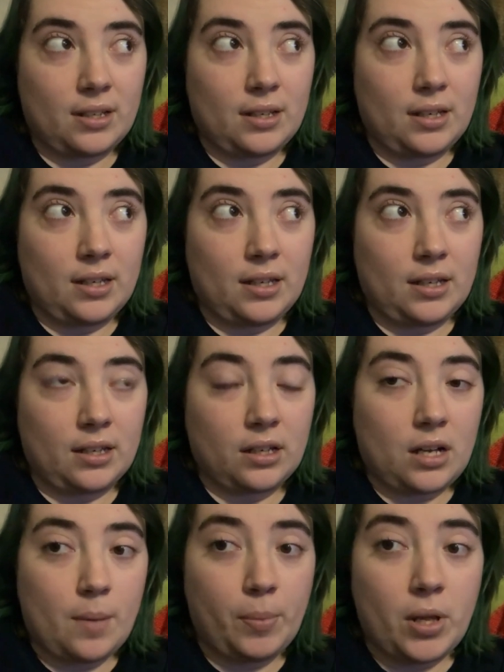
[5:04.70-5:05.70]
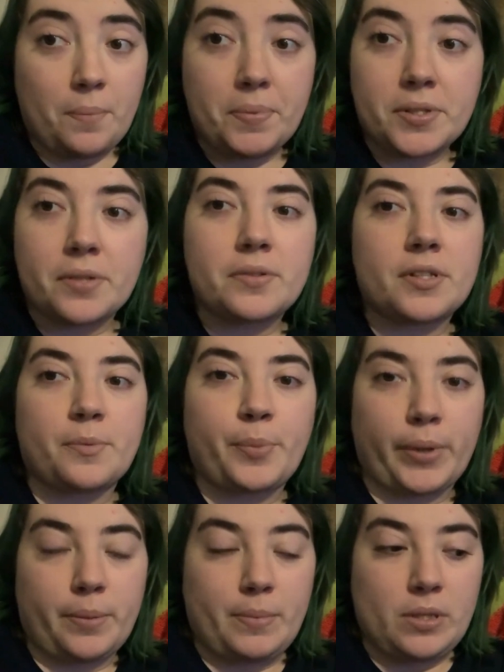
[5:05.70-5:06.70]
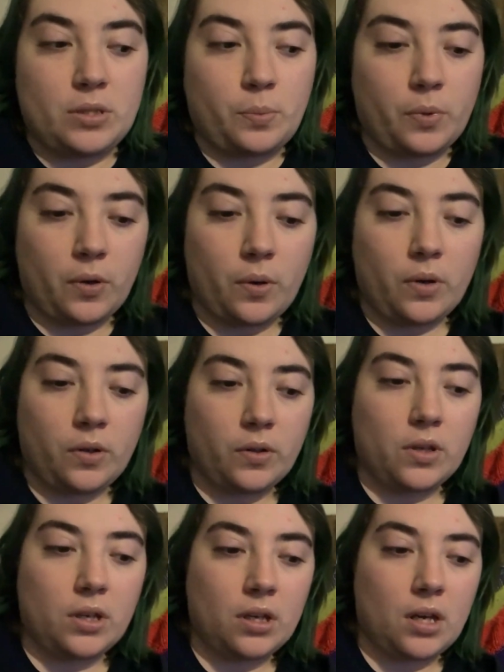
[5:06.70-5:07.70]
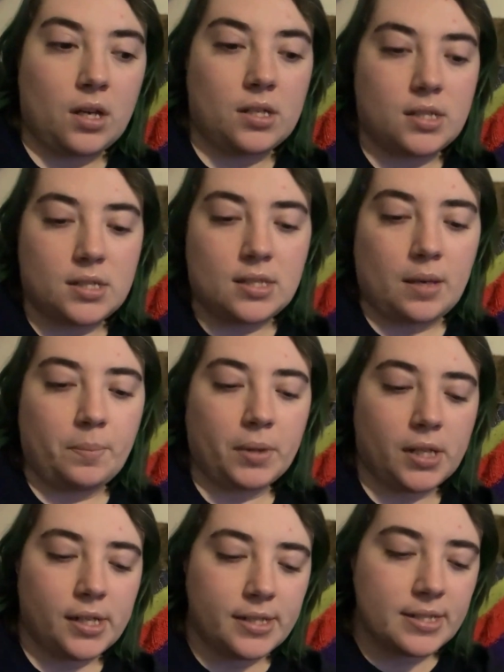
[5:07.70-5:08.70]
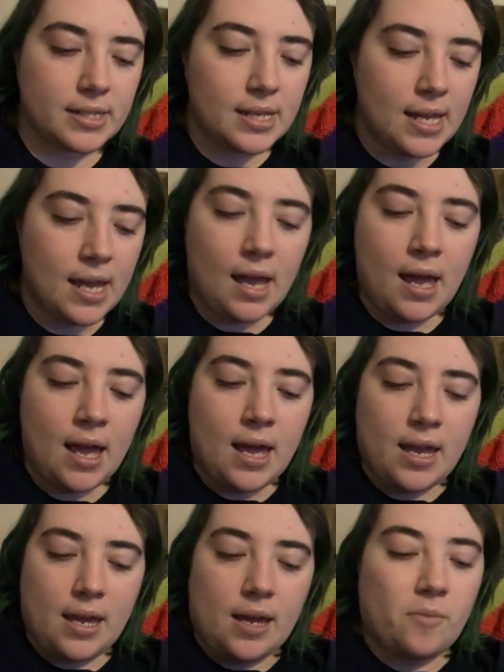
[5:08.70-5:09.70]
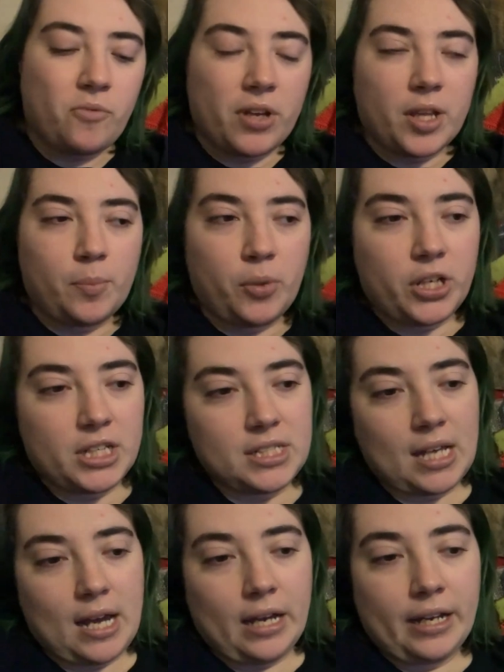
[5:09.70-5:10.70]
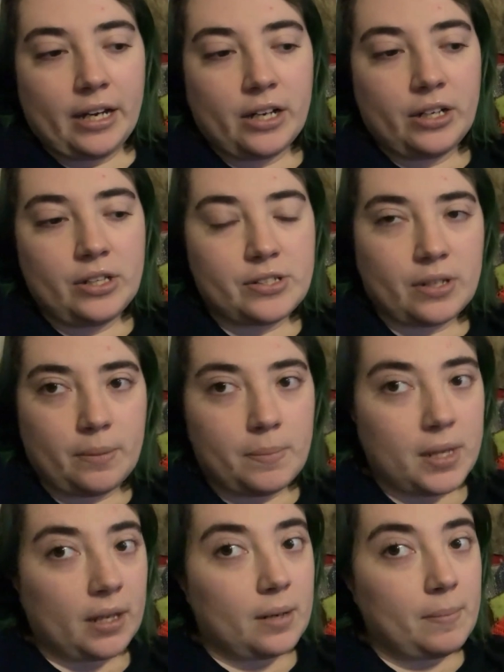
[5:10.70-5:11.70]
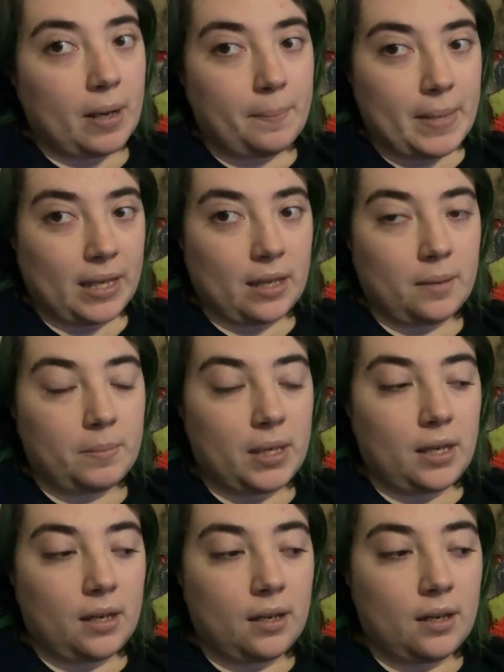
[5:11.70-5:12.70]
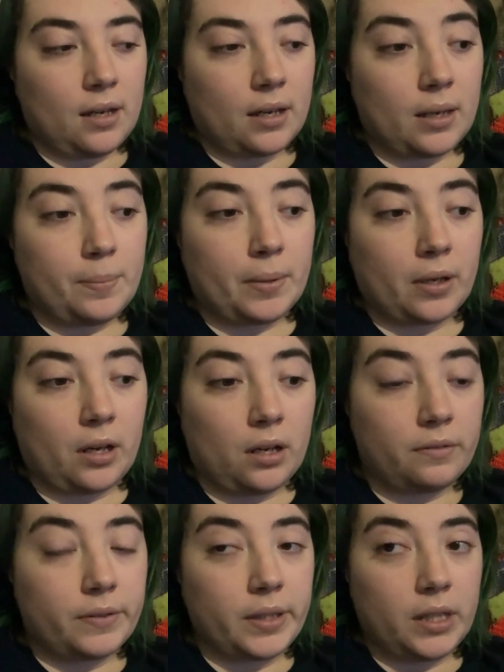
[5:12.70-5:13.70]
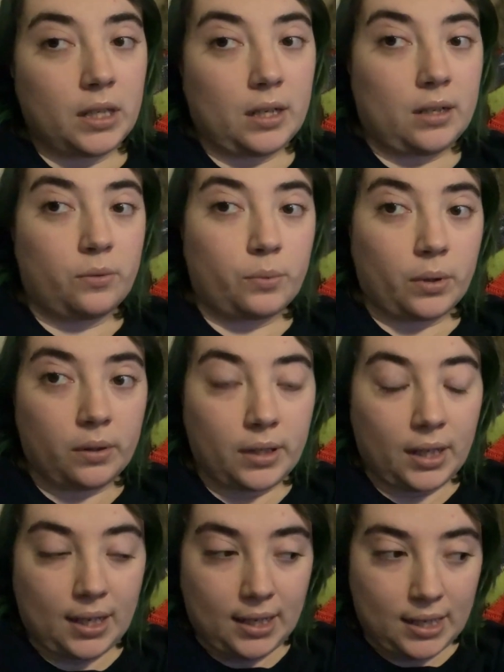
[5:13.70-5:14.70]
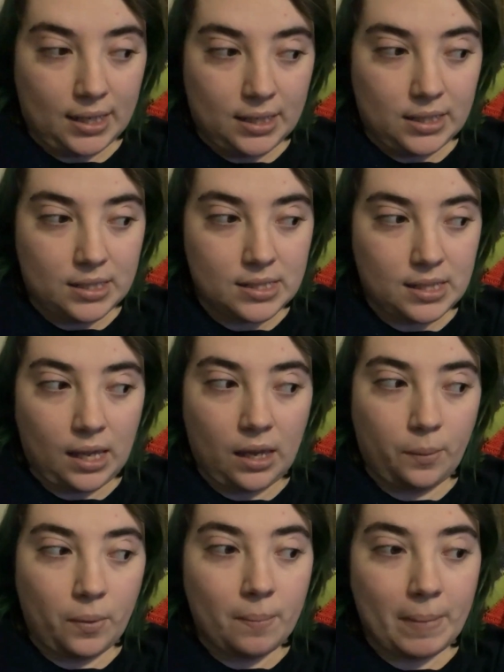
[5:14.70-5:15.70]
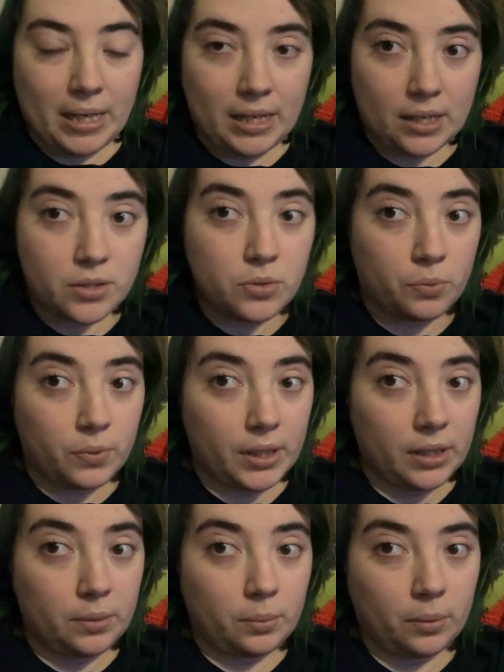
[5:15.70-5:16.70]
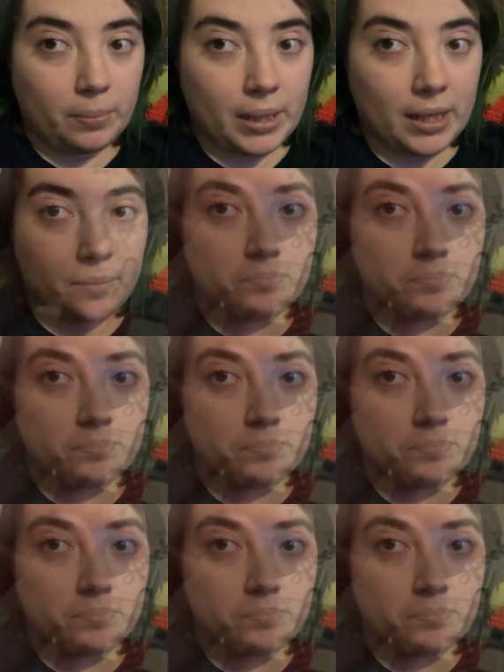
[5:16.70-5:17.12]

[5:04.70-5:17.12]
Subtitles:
a couple episodes of Boy Meets World on Disney+. I'm feeling pretty tired, so I'm thinking about making me a cup of coffee and rolling again to see what my next read will be.